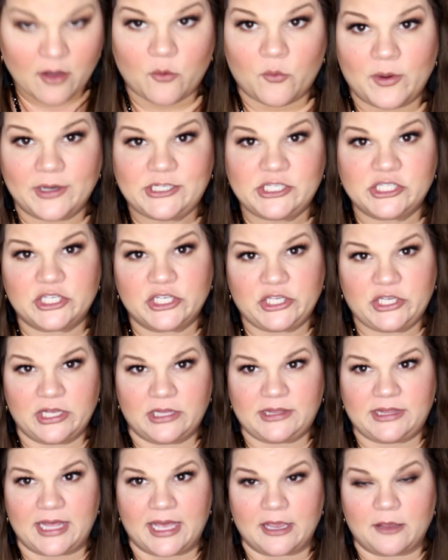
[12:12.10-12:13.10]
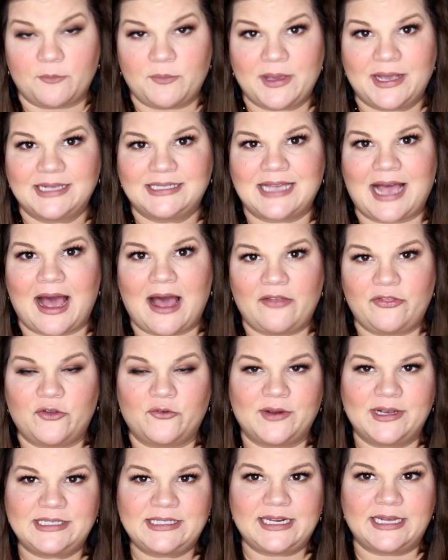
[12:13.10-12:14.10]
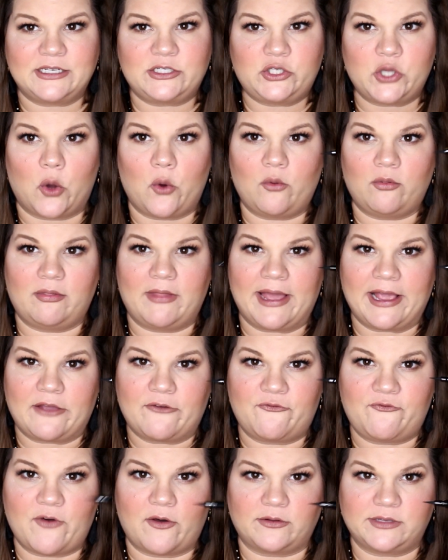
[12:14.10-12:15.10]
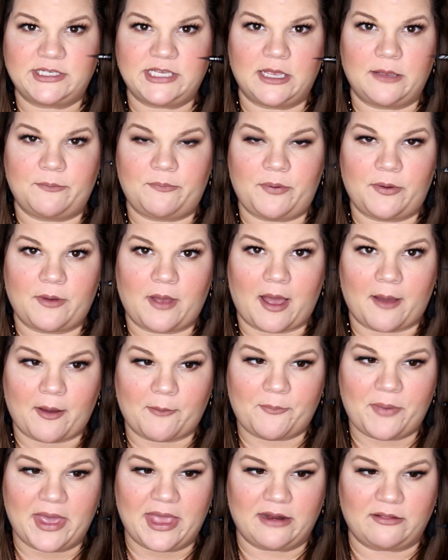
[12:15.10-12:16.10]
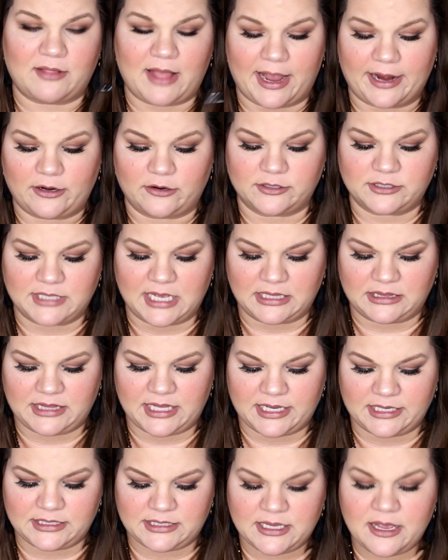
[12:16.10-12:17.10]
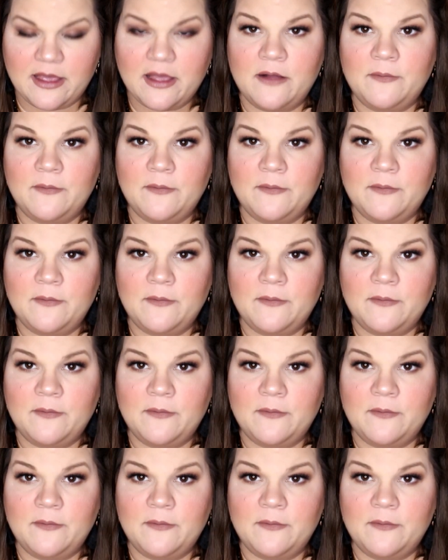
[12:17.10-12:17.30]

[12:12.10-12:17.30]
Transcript: which is a good thing, because the reason I don't like felt tip pen liners like this